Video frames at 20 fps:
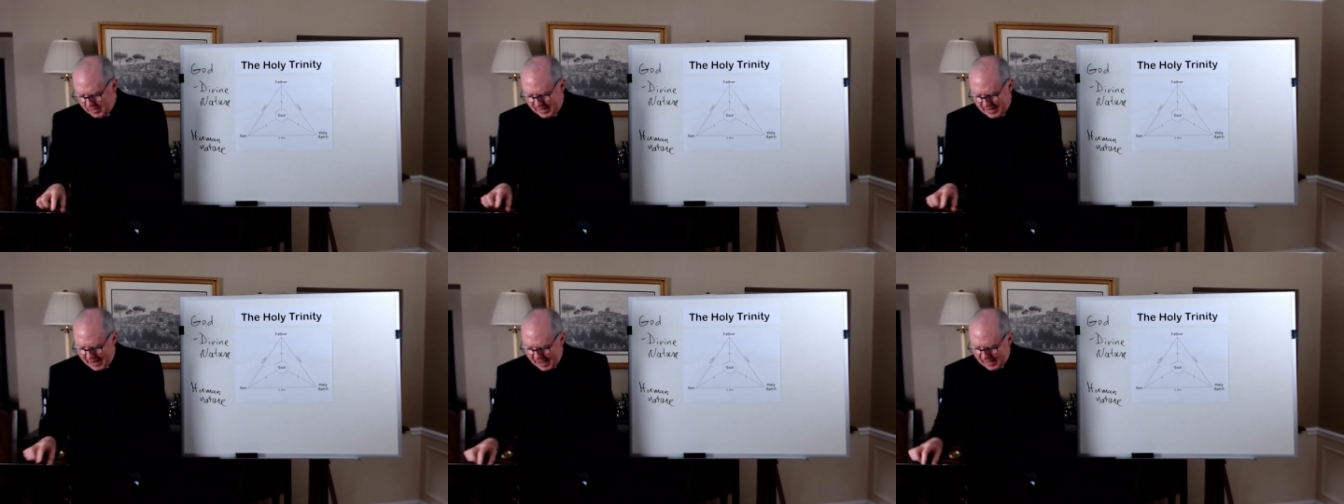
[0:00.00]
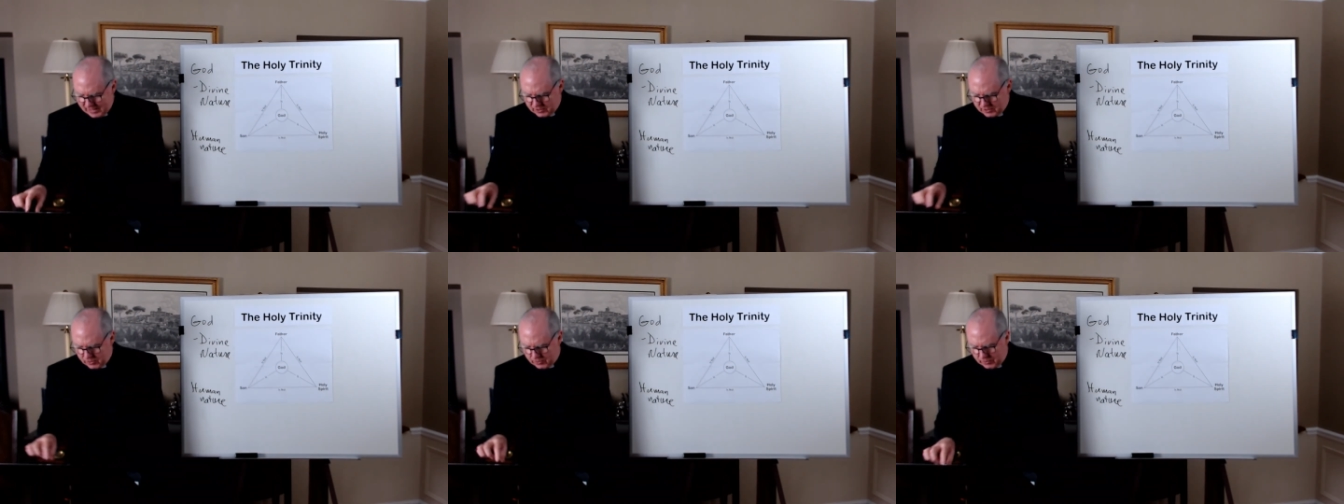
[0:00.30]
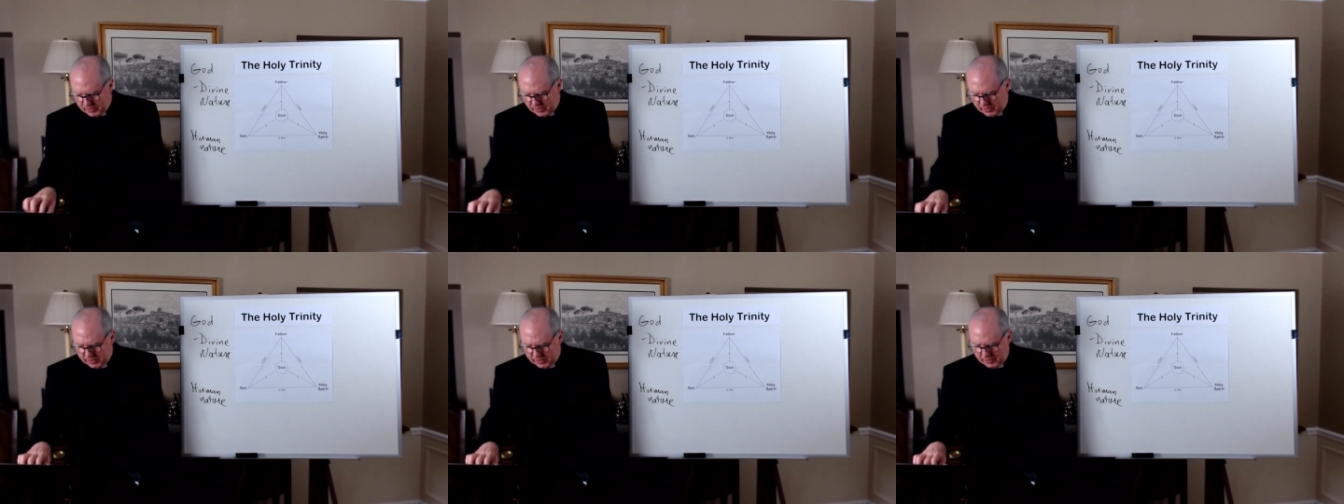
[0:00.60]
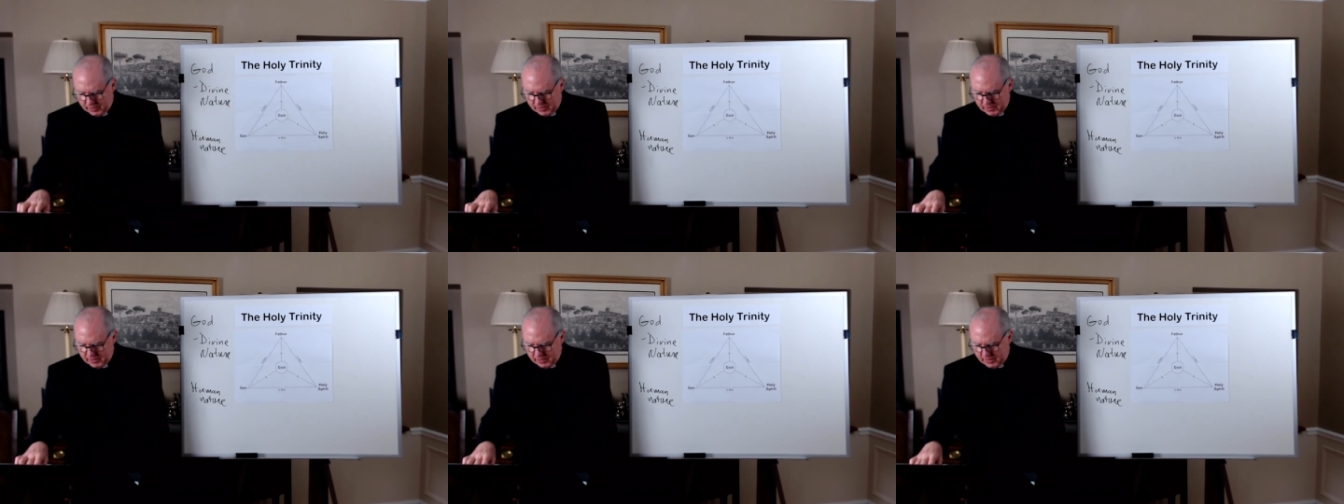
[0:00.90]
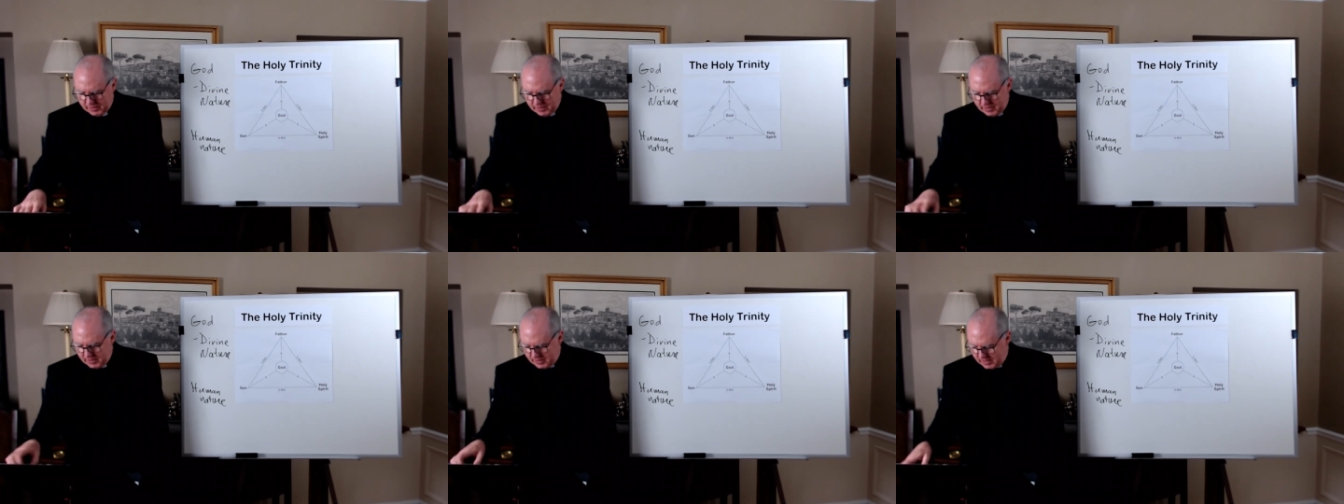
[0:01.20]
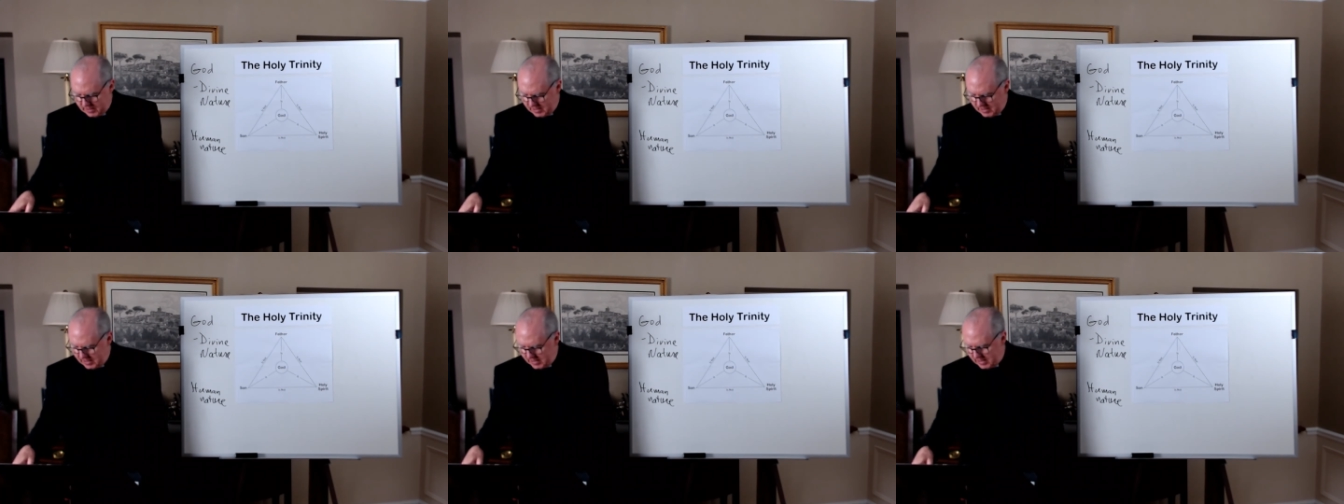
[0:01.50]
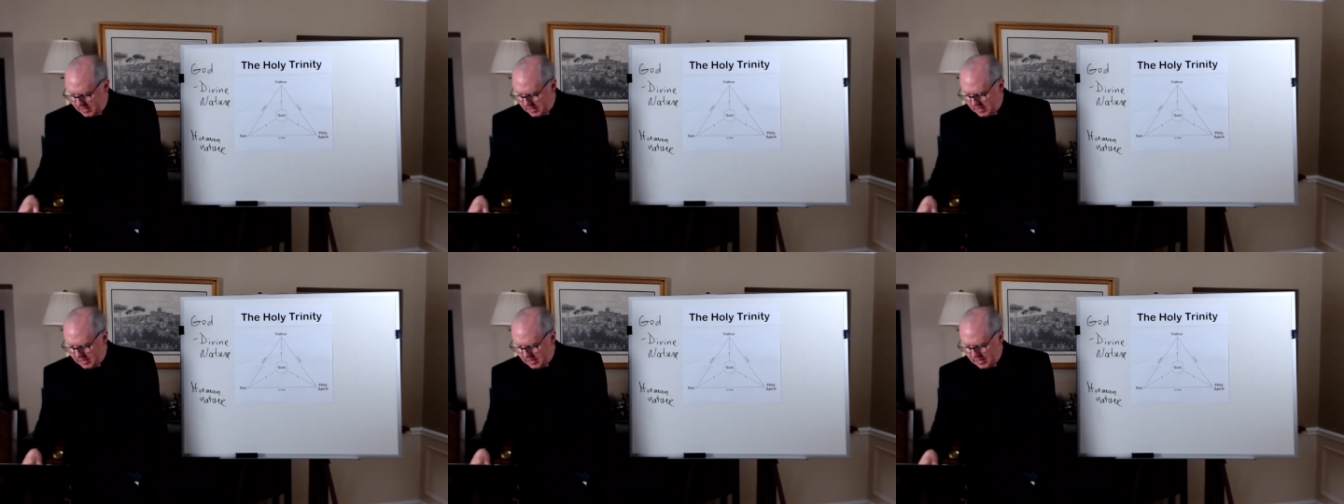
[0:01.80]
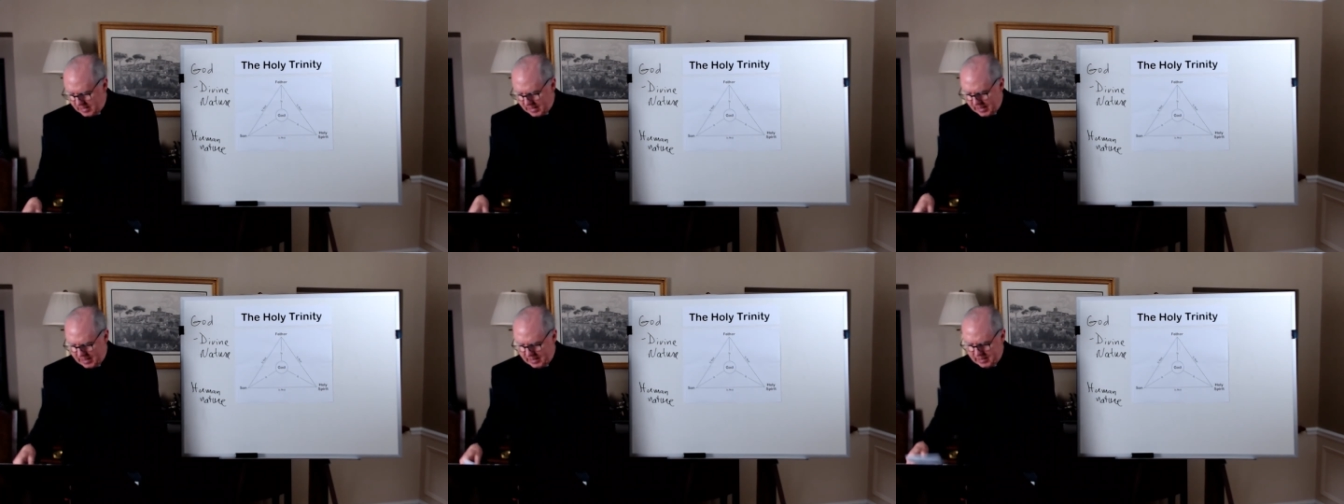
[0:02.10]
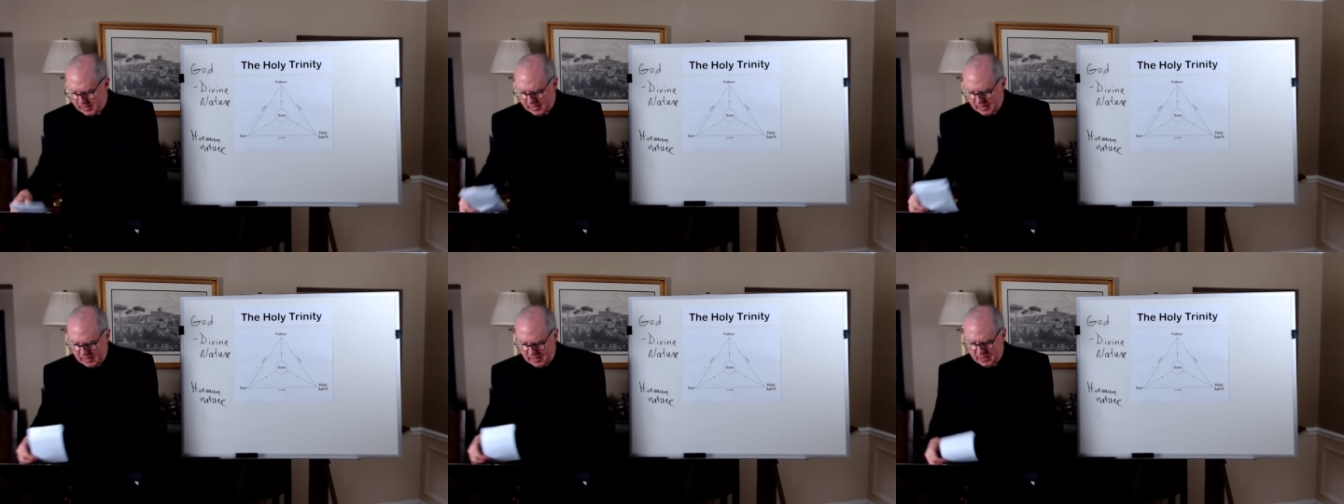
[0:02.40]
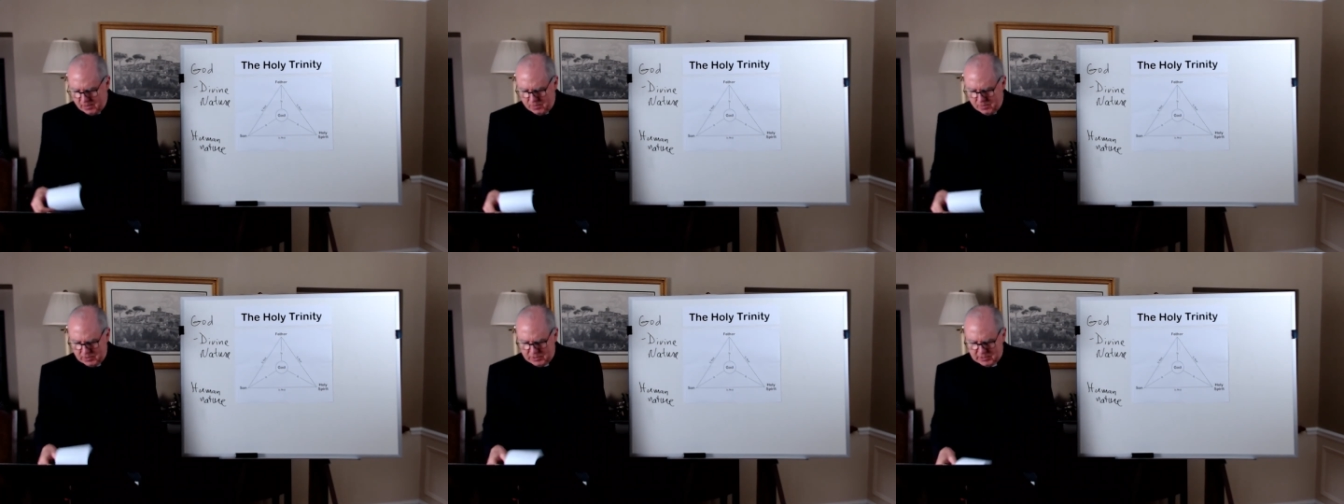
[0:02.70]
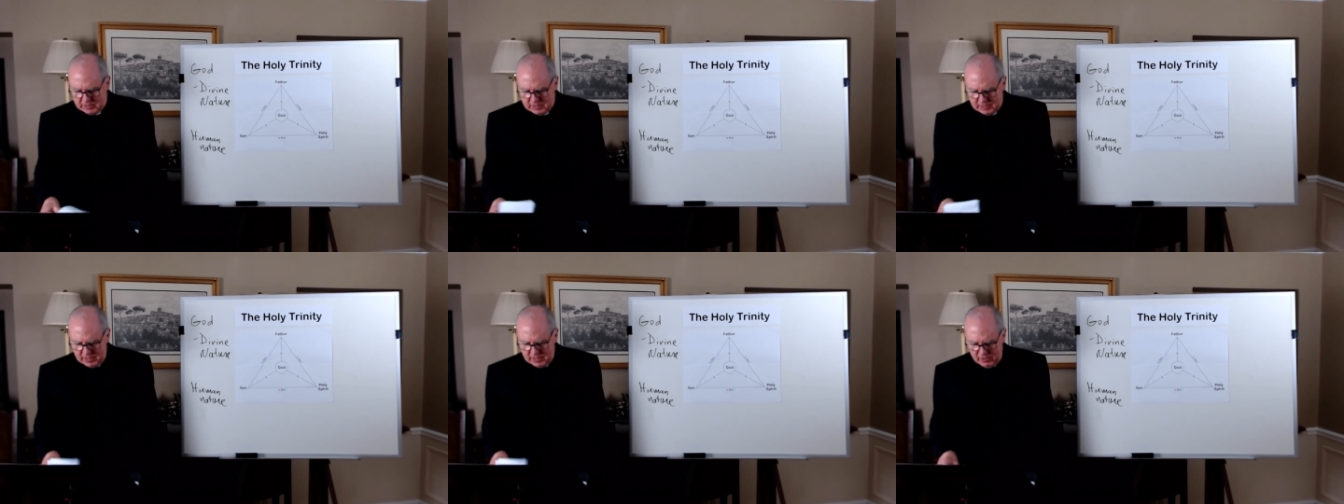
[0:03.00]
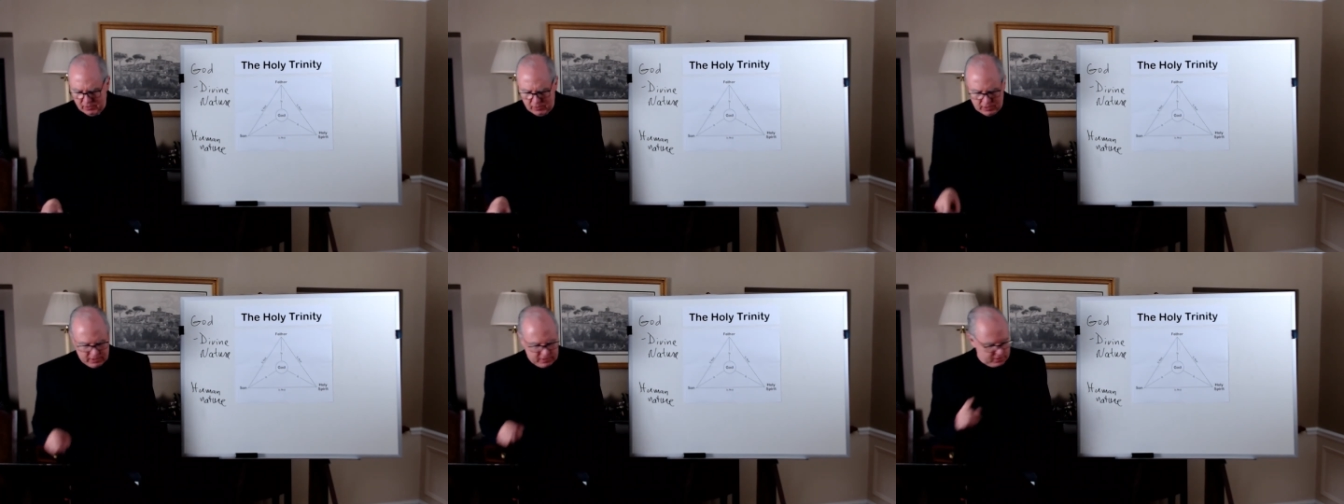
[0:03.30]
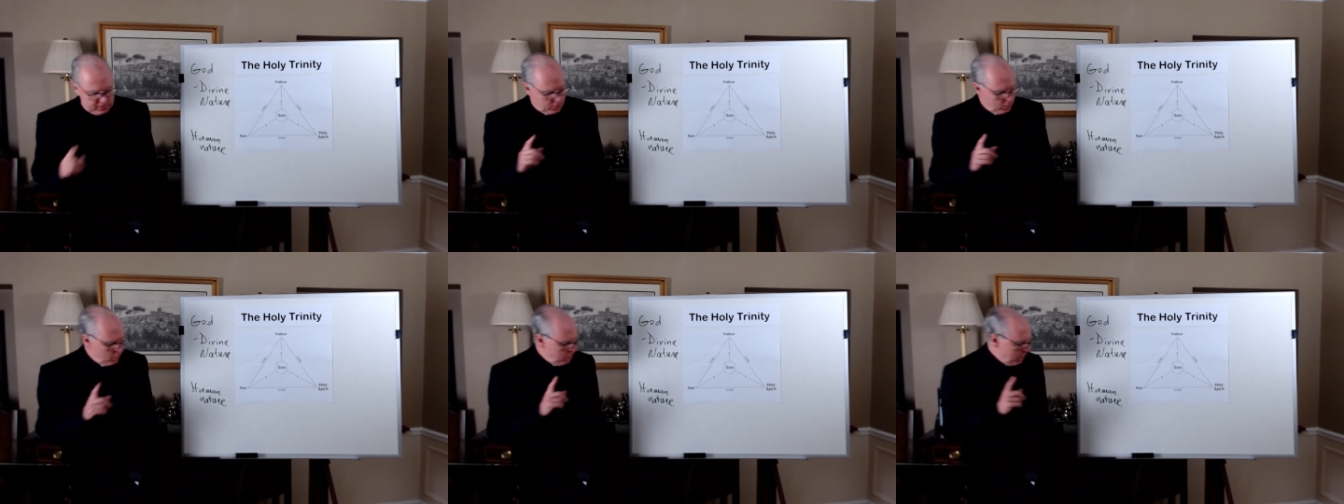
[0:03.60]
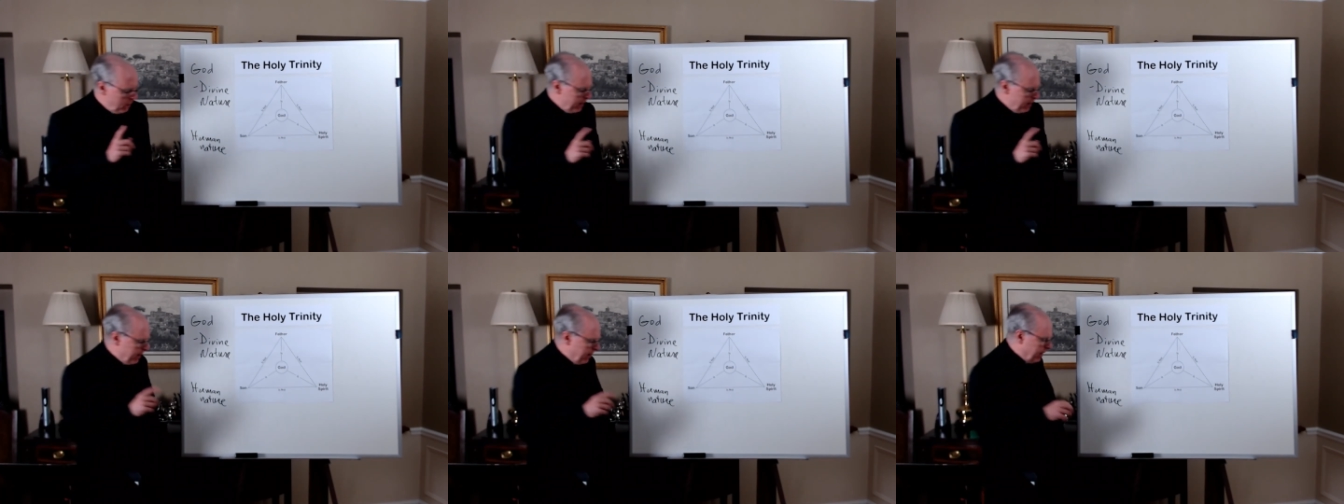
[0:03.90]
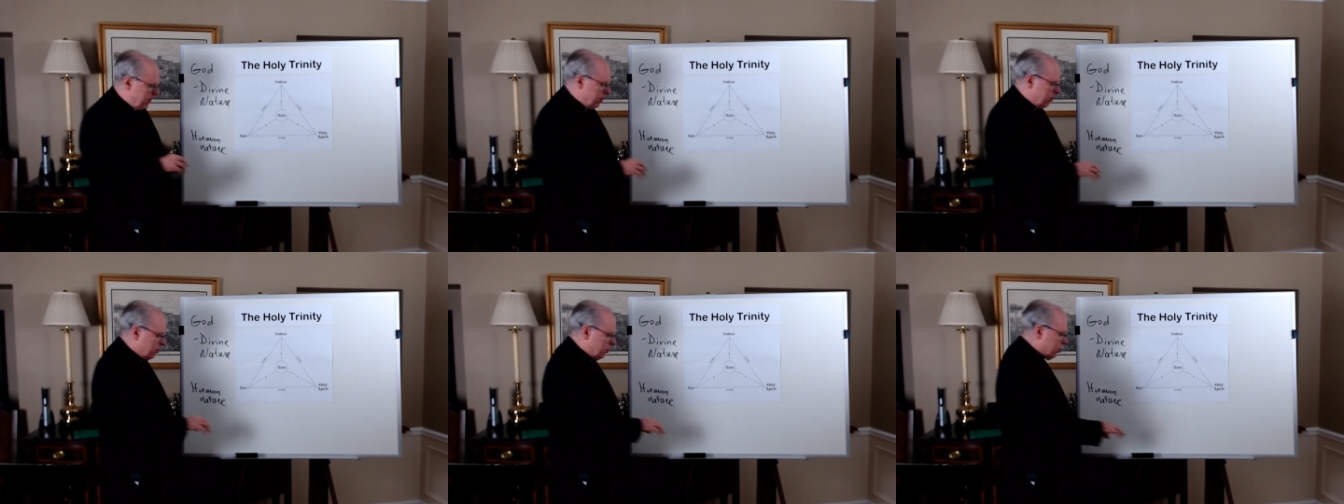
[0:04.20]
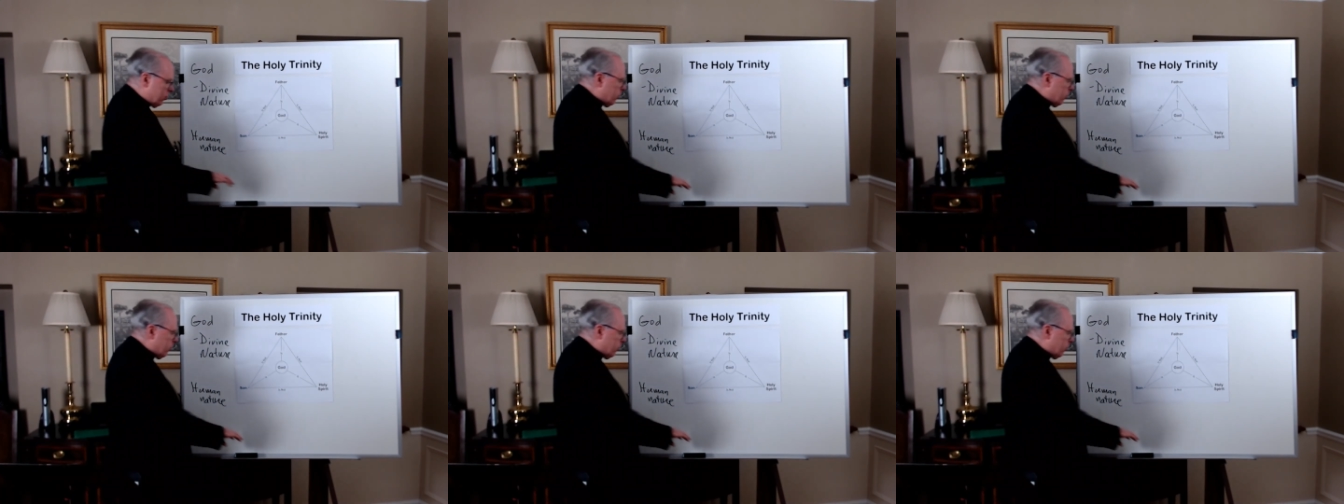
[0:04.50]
Nazareth, and in a mysterious way, you